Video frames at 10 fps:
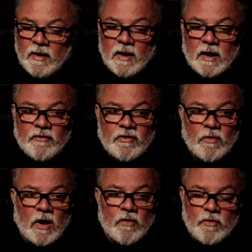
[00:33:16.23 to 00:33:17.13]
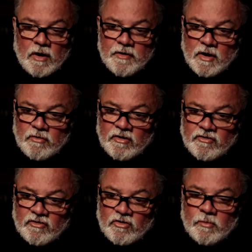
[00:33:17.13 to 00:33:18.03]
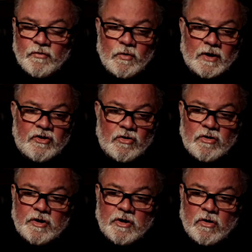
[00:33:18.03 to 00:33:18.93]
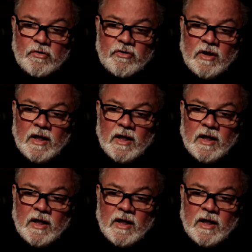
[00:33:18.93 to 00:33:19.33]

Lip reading: And so I noticed that some of you had younger dogs,